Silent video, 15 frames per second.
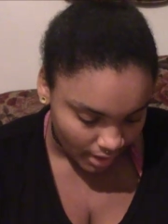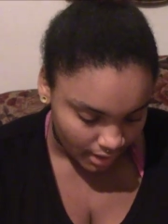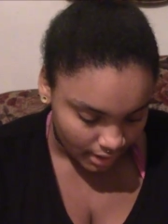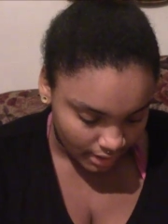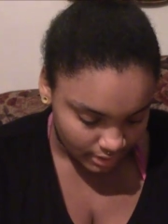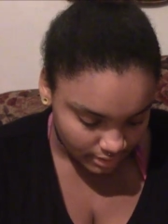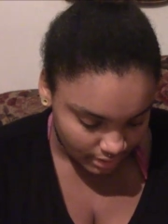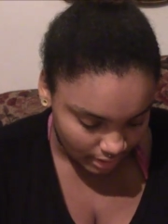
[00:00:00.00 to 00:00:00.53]

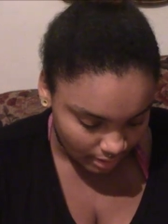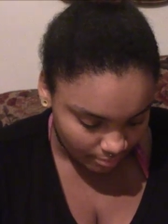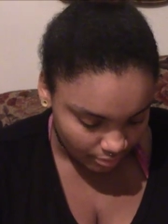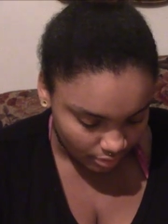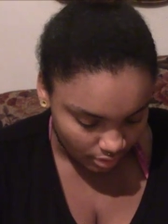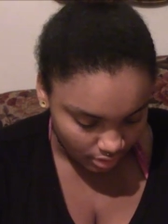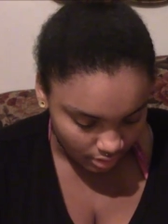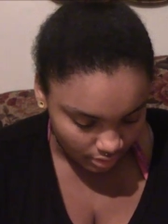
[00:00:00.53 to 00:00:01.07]
Next thing I
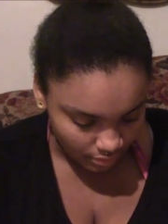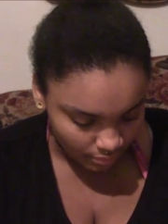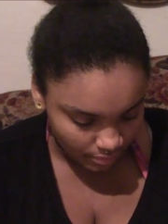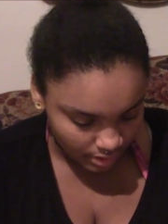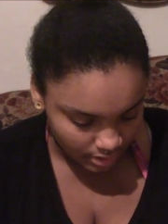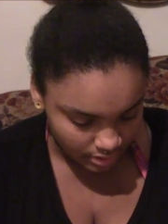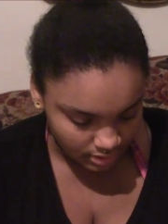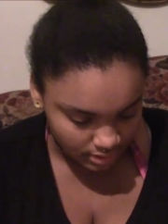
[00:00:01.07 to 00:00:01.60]
brought
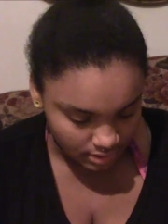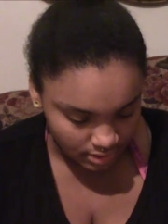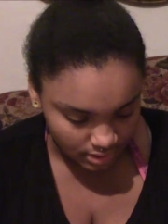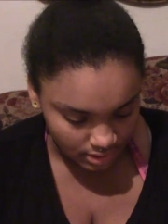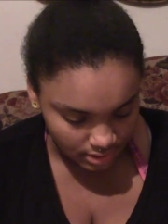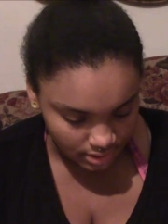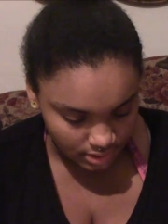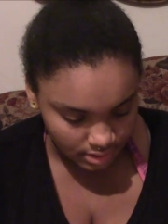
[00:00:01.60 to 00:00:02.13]
was
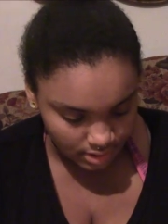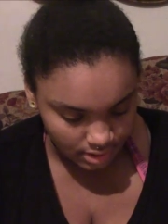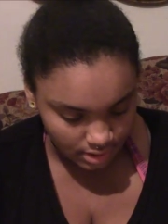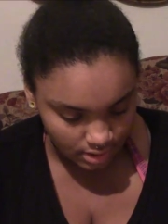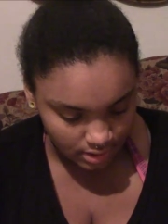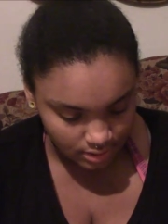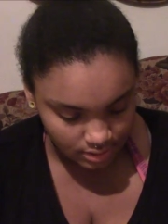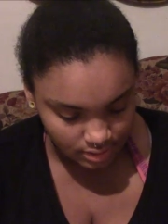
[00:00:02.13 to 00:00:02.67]

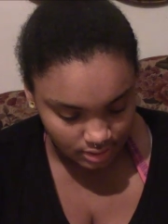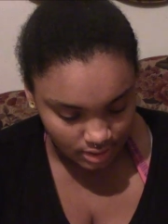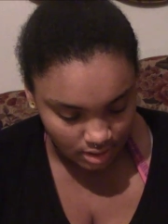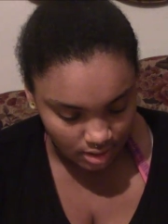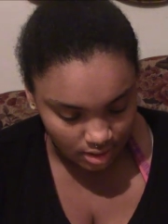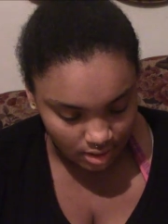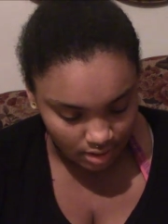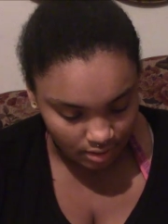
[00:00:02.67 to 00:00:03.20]
this
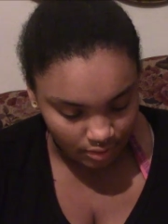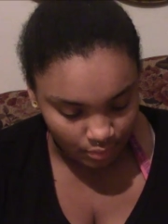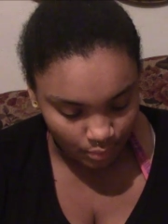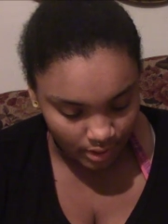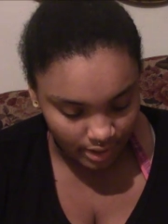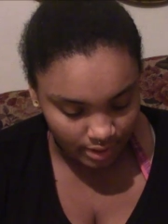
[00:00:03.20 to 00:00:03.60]
uh, Wet